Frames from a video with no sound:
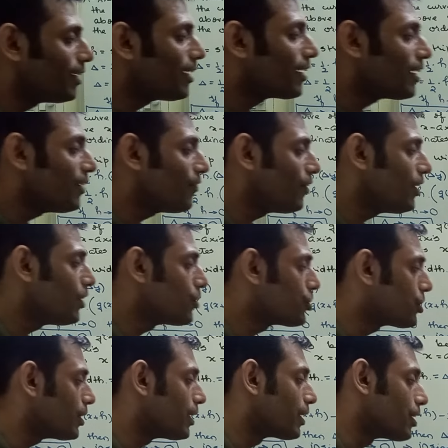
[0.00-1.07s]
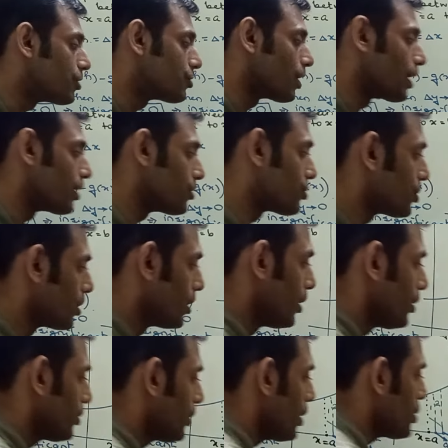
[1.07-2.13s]
a revolutionary change.
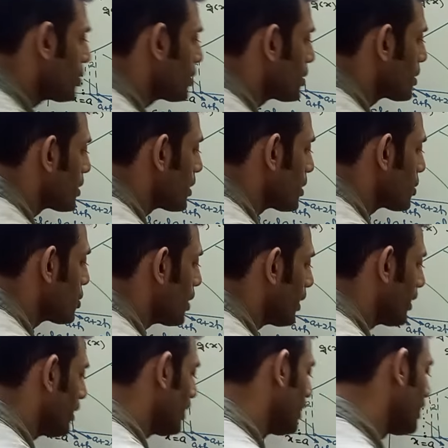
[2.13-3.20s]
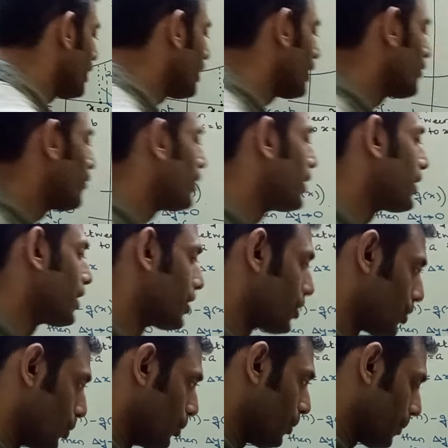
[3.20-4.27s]
This suddenly
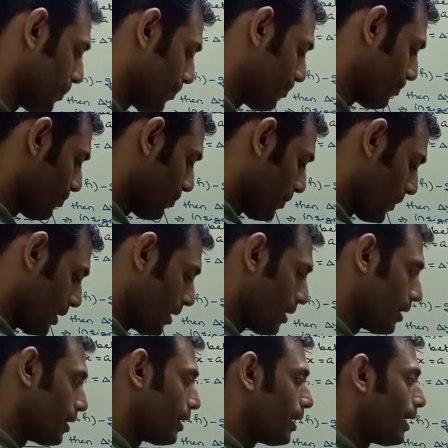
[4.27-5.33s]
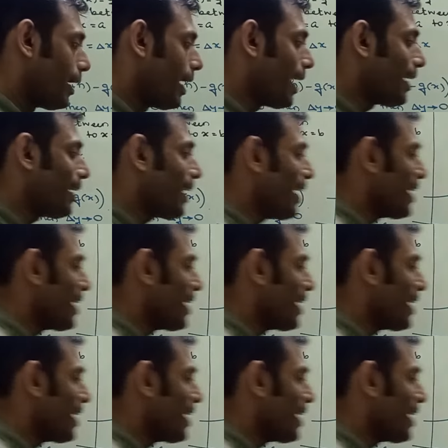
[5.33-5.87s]
converted to an